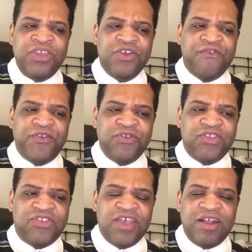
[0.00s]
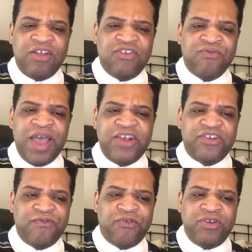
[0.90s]
You refused to set a
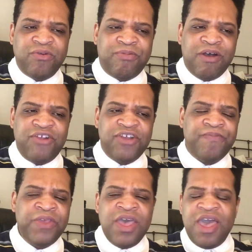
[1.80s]
direction for your project.